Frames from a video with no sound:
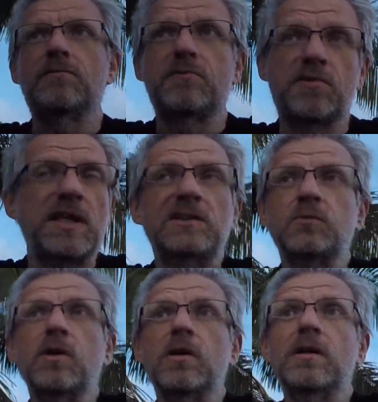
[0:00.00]
things
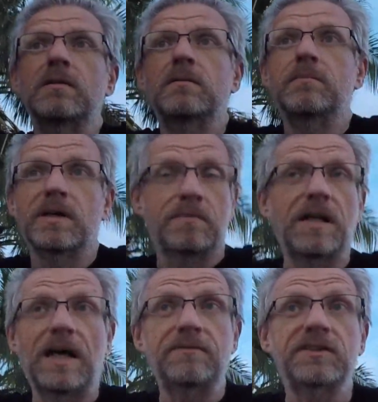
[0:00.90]
were, my
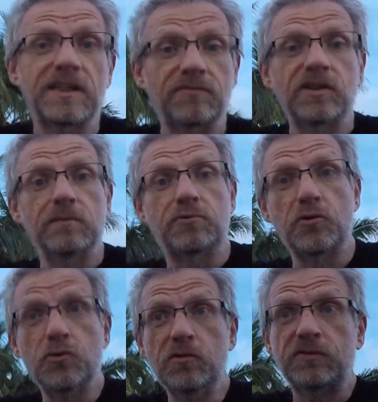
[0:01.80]
life has definitely
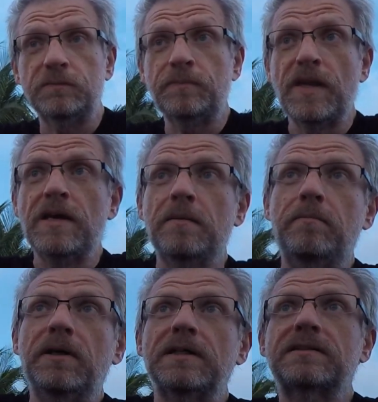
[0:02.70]
improved,
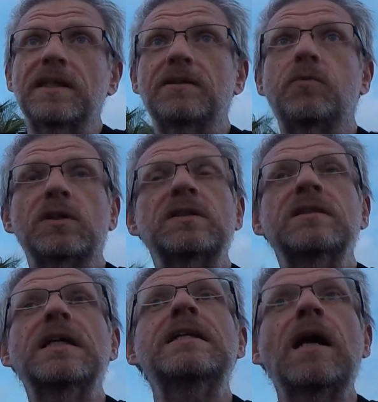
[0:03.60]
but it
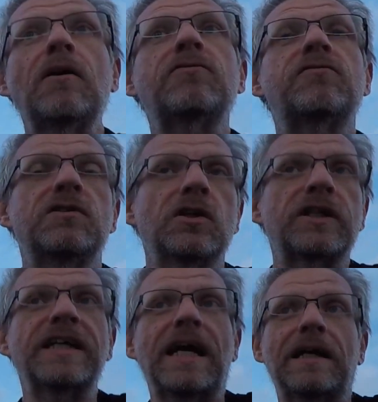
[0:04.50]
wasn't enough
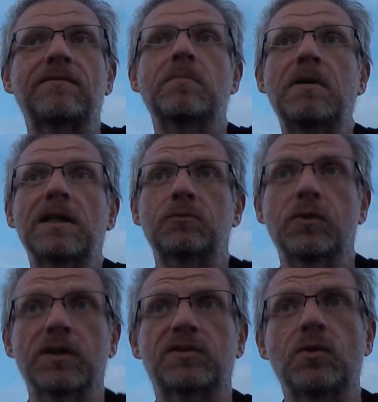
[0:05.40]
looking at the blood
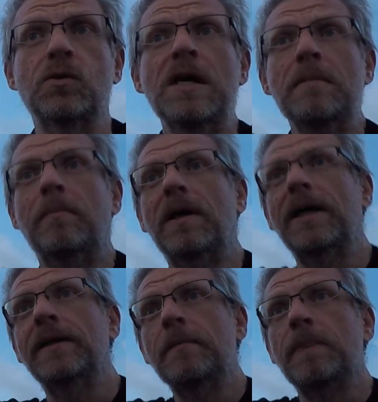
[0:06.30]
work. So
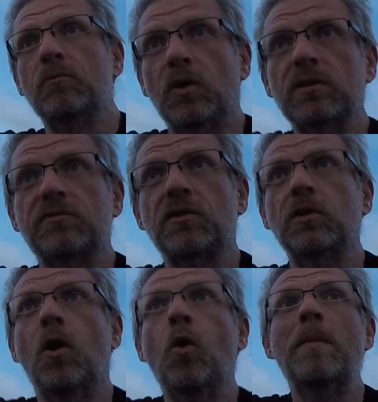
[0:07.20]
my
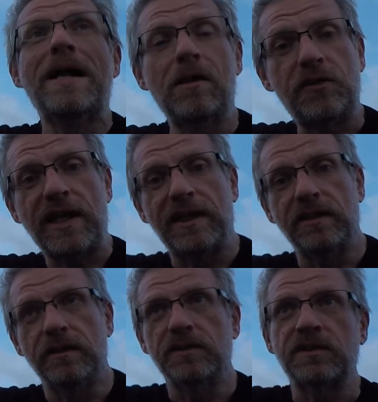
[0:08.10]
wonderful home healthcare
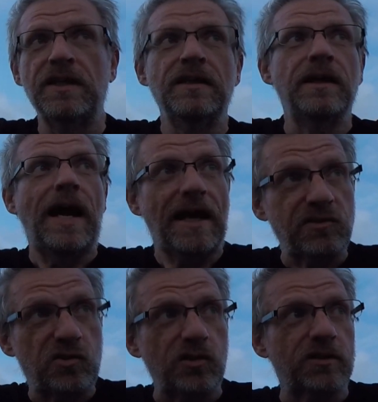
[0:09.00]
nurse,
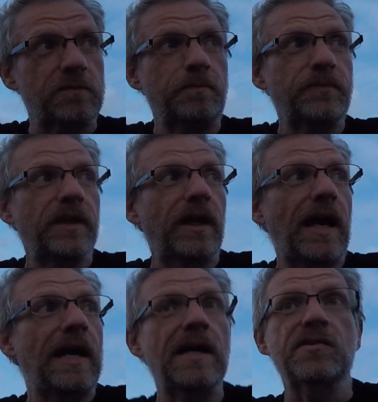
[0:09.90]
Astrid,
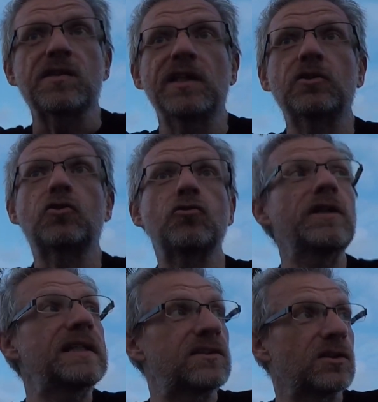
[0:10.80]
has
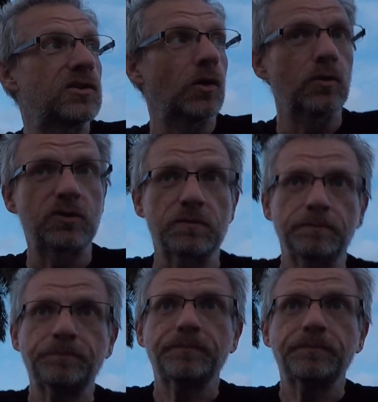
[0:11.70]
increased the dose